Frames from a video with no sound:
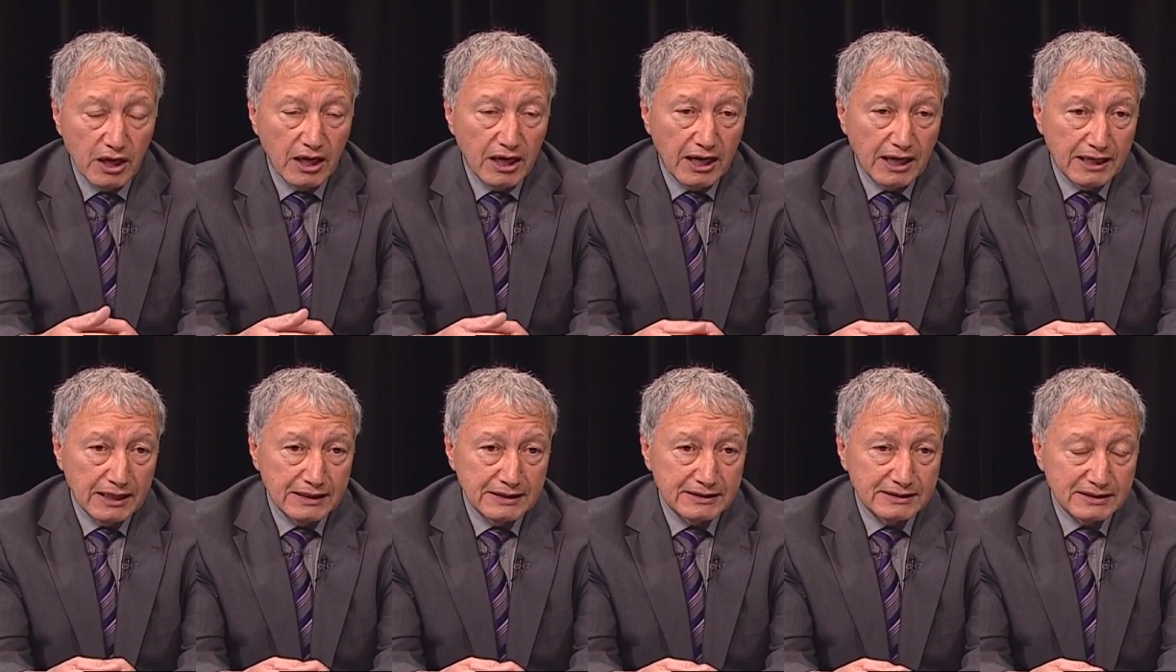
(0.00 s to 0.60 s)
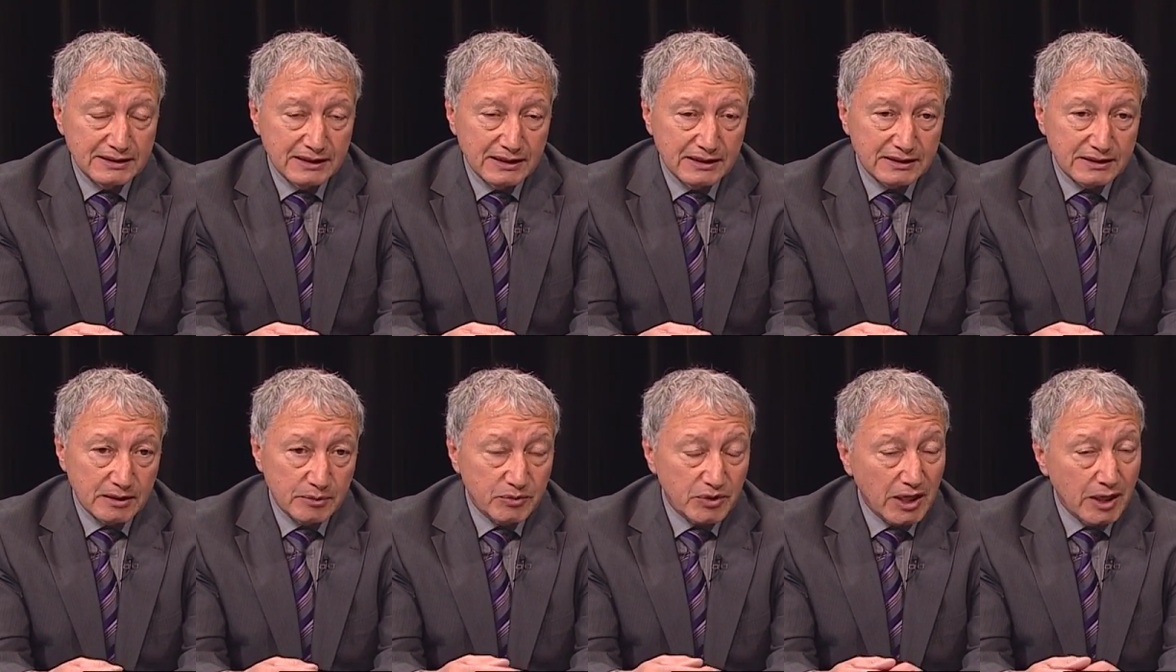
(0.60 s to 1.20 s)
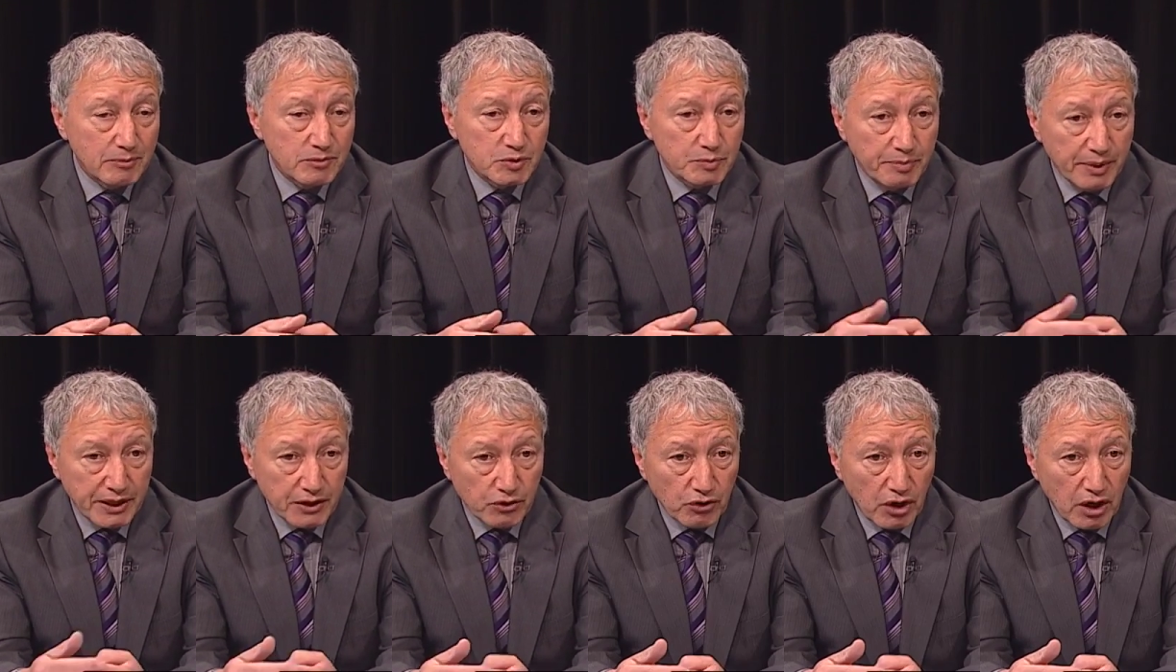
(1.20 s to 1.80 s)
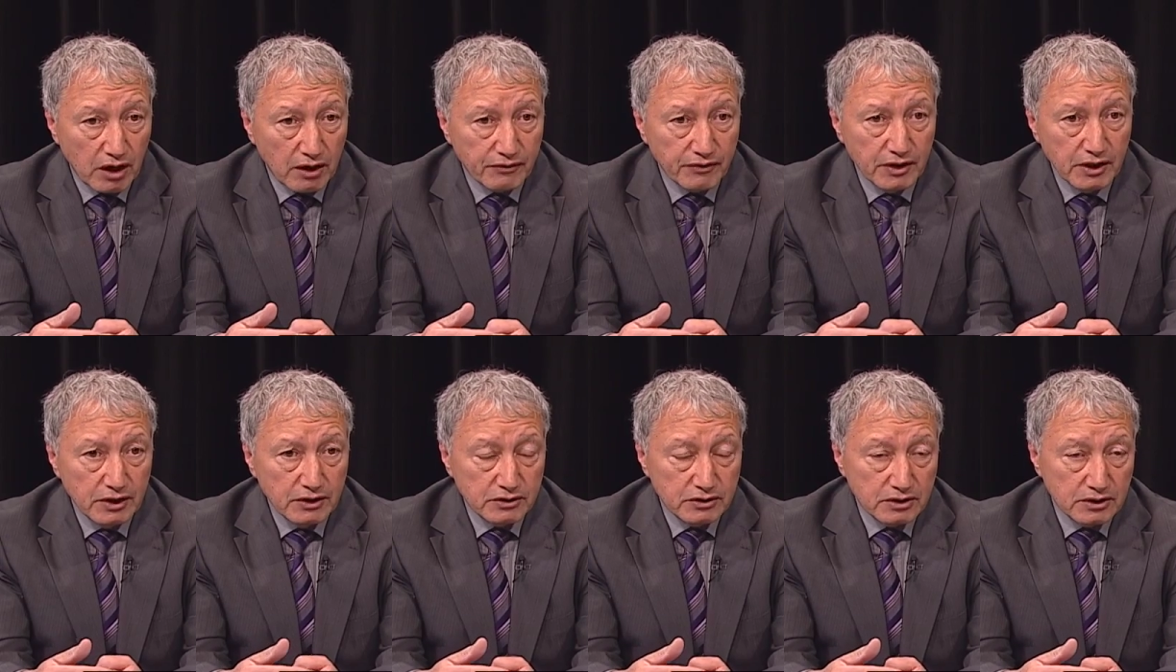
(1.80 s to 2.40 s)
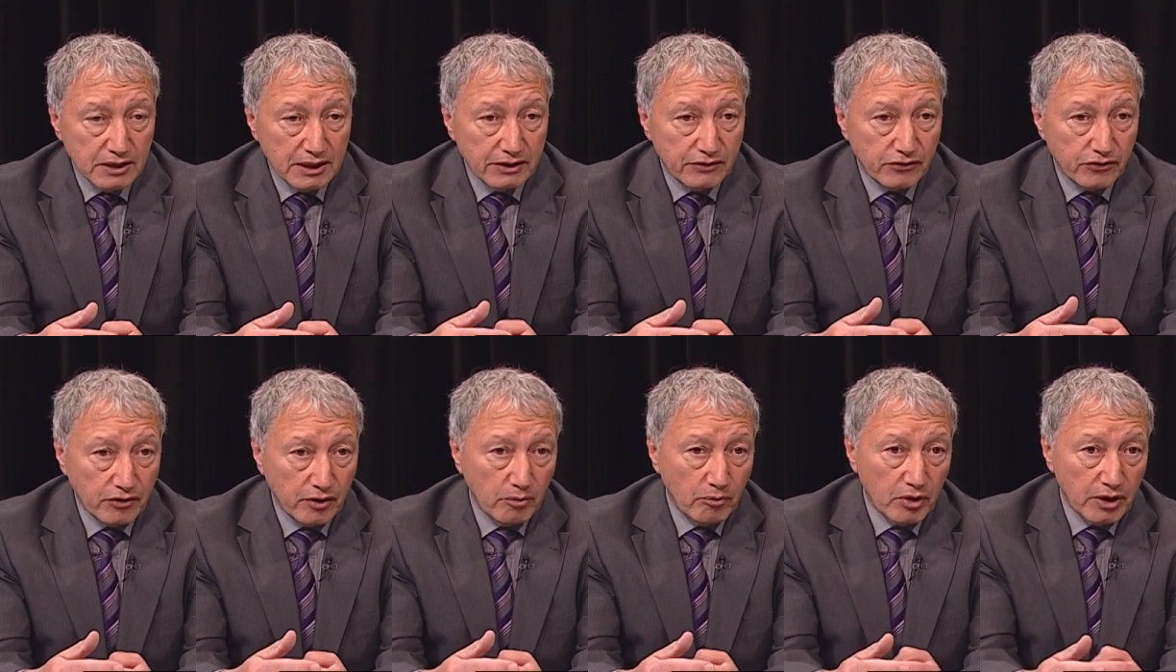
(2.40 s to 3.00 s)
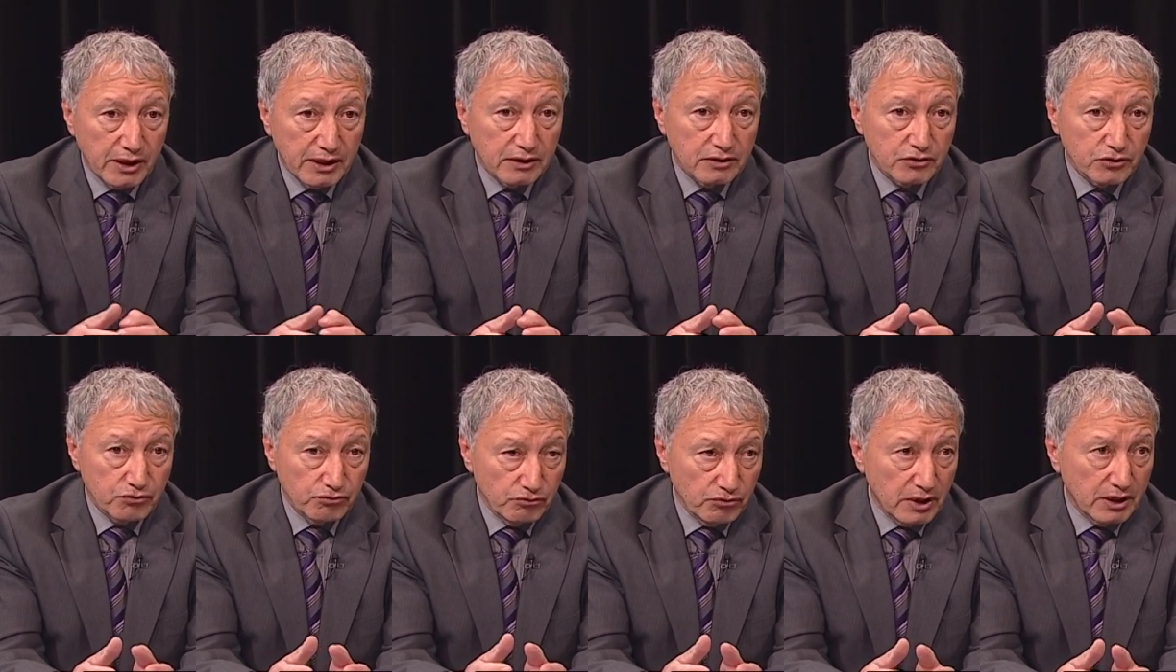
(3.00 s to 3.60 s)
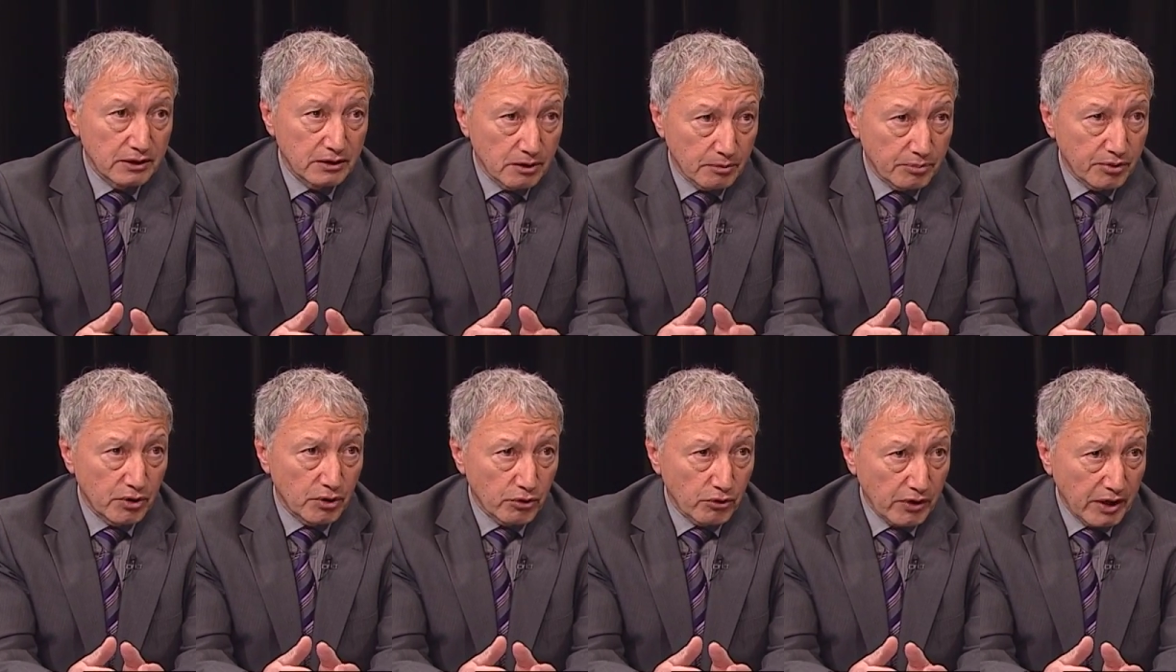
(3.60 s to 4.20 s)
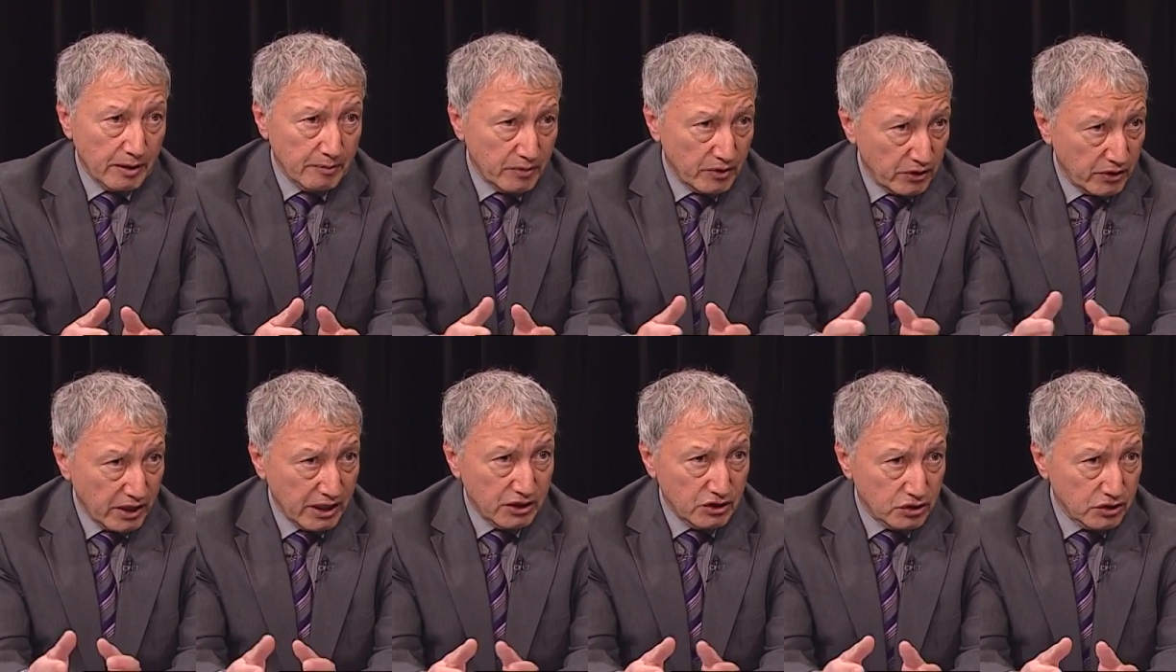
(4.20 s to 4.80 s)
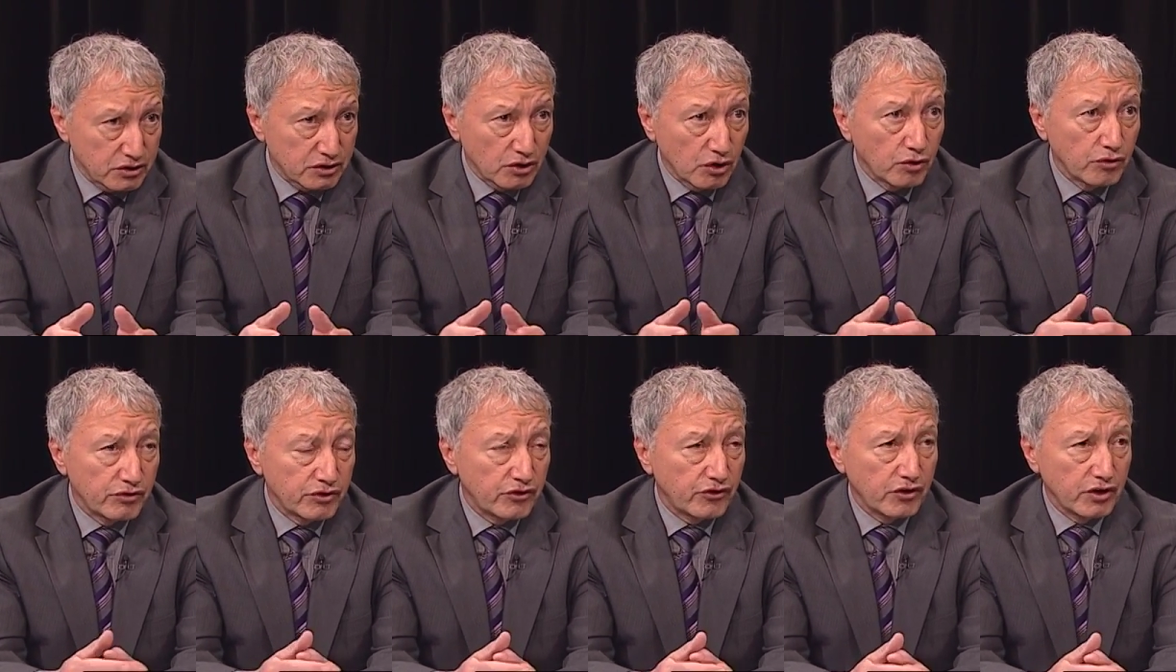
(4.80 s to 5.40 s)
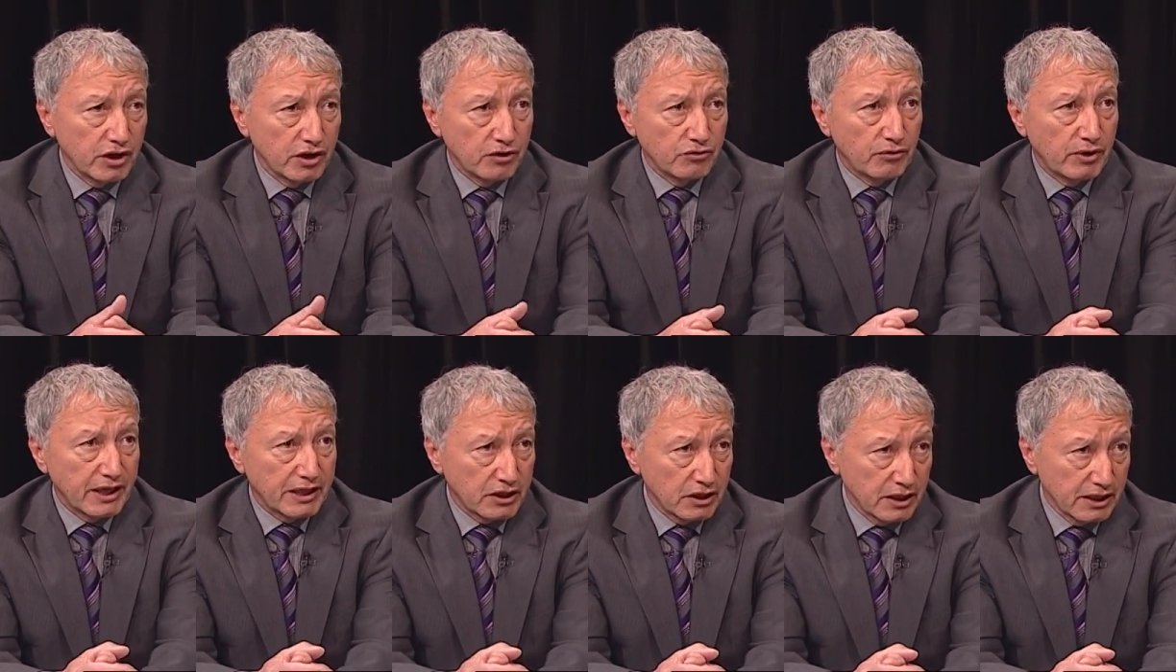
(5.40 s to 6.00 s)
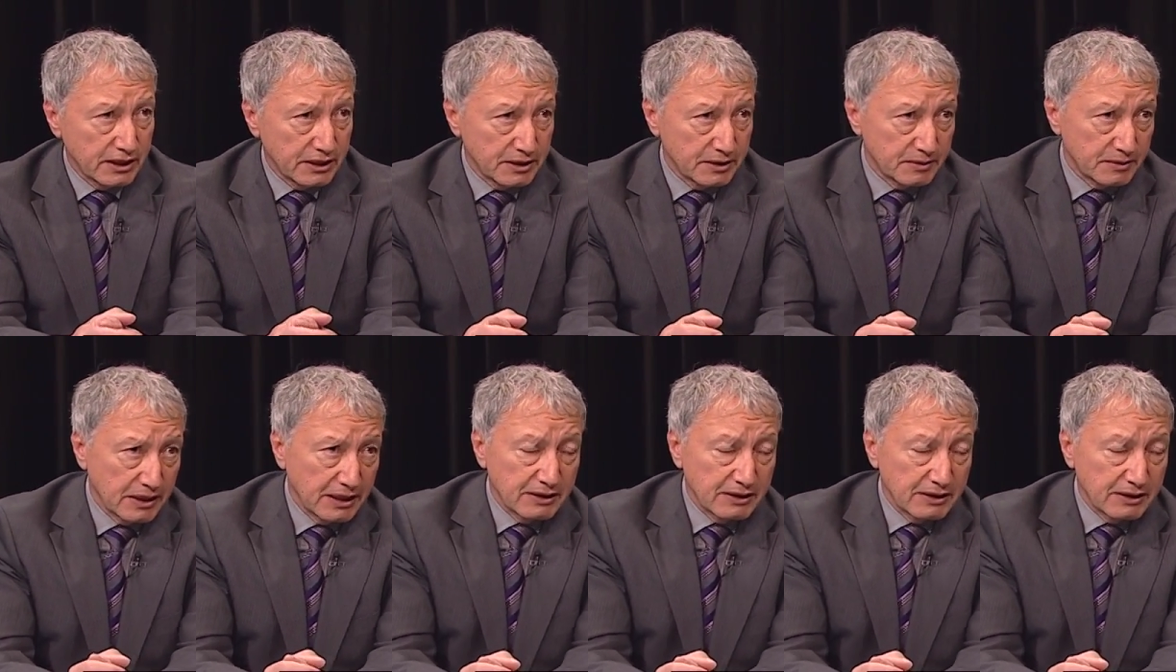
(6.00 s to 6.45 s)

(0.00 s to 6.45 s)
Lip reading: and they're sometimes better off to let someone else run the program and they just oversee and regulate it.